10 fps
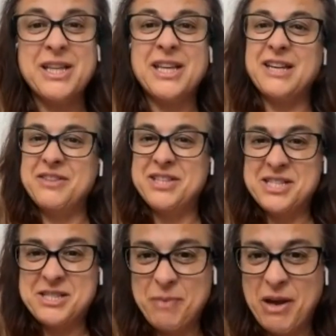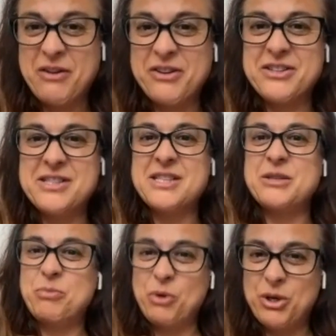even the asparagus and
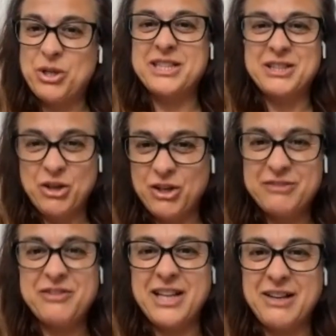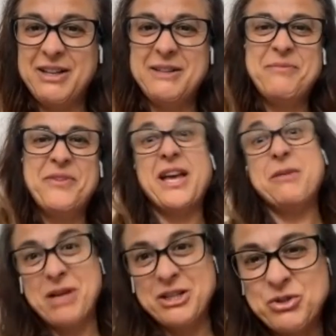the broccoli and the cauliflower
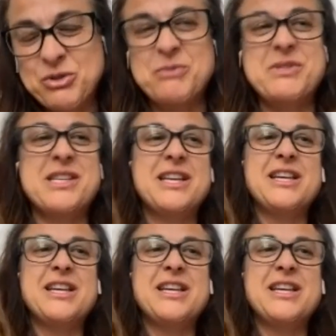and mushrooms.